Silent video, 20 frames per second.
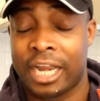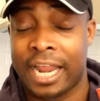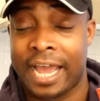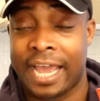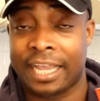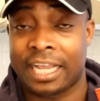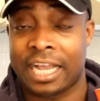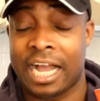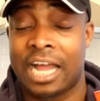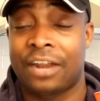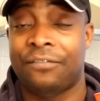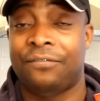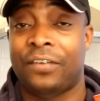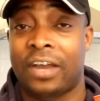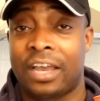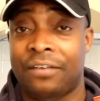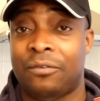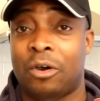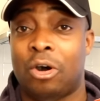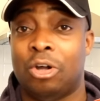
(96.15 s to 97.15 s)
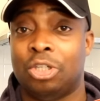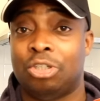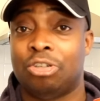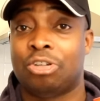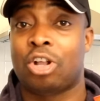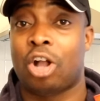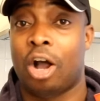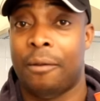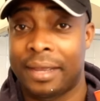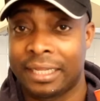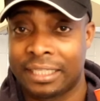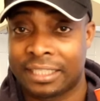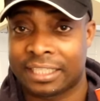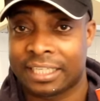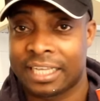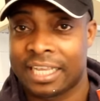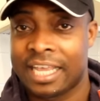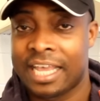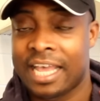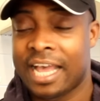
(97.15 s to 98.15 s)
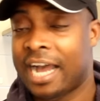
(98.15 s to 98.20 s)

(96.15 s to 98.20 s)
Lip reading: likes and 500 comments,